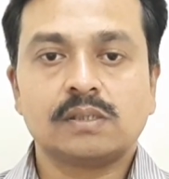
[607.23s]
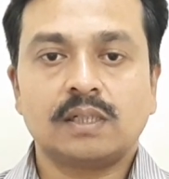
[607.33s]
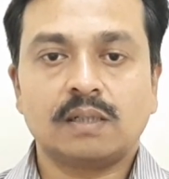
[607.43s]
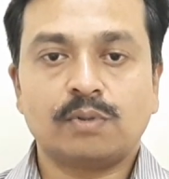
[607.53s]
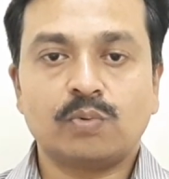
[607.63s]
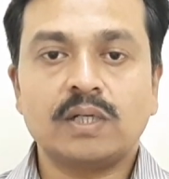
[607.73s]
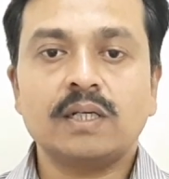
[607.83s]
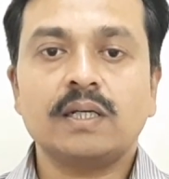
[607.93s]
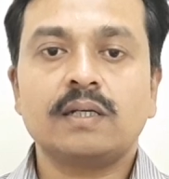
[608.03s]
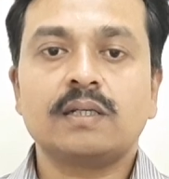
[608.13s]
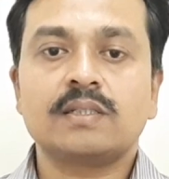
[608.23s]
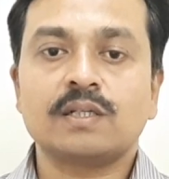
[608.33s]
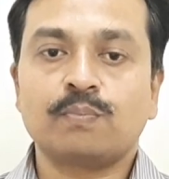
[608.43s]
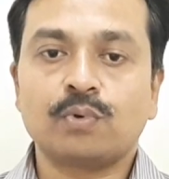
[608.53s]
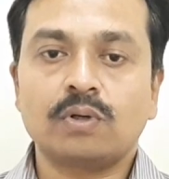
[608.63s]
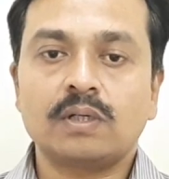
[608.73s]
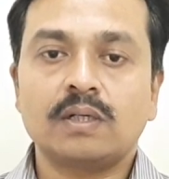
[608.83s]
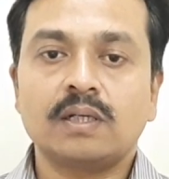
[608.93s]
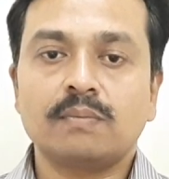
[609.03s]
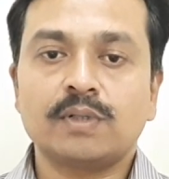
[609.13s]
Number 1, it is
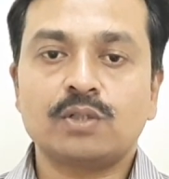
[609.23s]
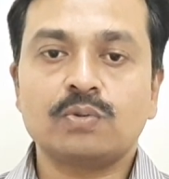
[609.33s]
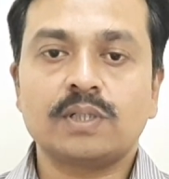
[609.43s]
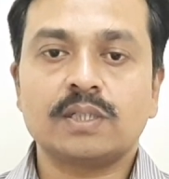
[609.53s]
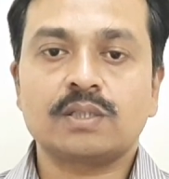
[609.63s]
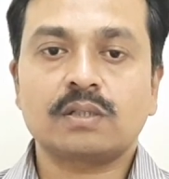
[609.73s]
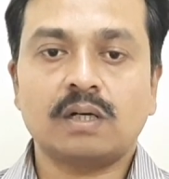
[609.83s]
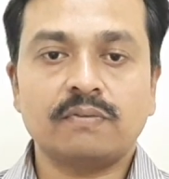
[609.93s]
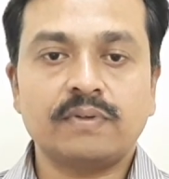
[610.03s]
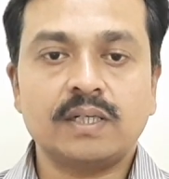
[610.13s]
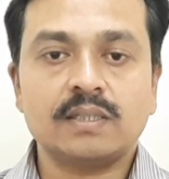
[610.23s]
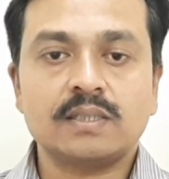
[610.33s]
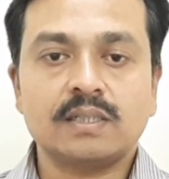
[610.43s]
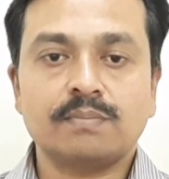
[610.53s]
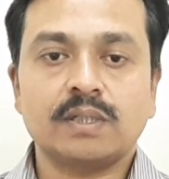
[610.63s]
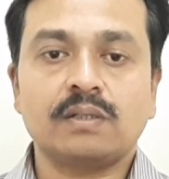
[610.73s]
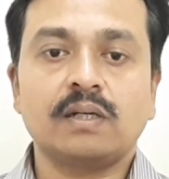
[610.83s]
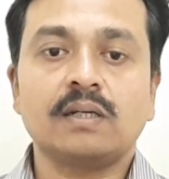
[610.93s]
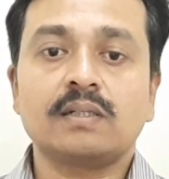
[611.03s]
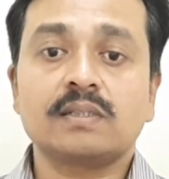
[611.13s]
support. Number 2, it is confidence. Number
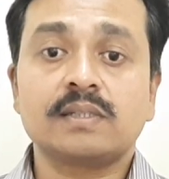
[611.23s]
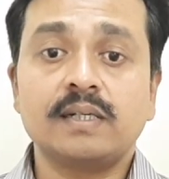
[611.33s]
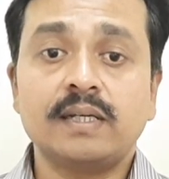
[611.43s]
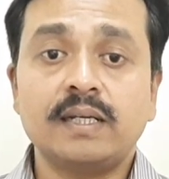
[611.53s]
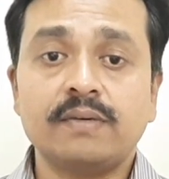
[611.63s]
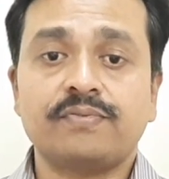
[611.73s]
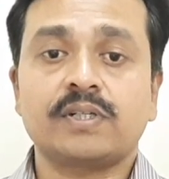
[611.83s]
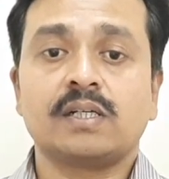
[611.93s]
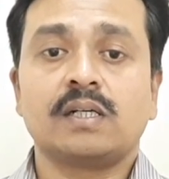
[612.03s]
3, it is lift.